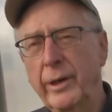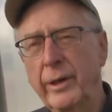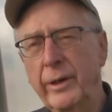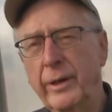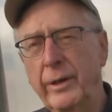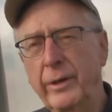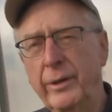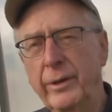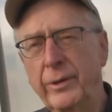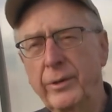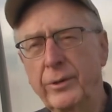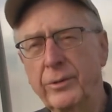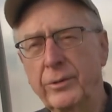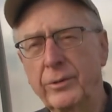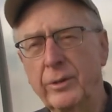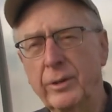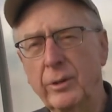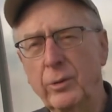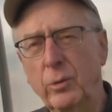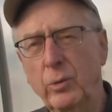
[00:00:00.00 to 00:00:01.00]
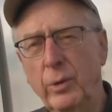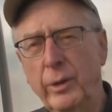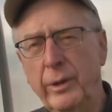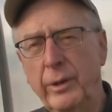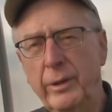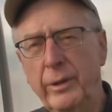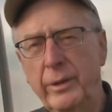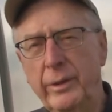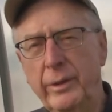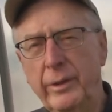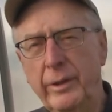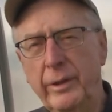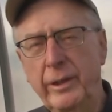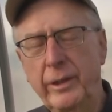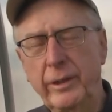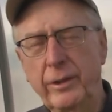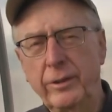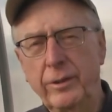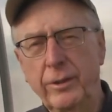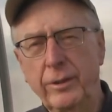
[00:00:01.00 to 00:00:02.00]
it is that we
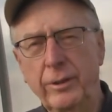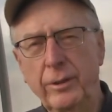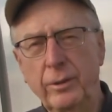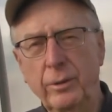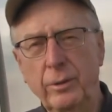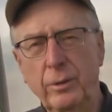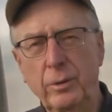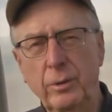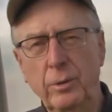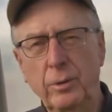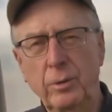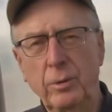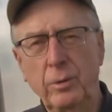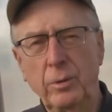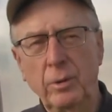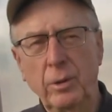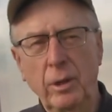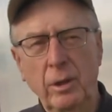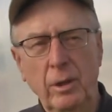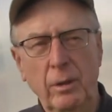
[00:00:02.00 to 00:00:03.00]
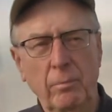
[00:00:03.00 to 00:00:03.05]
need to do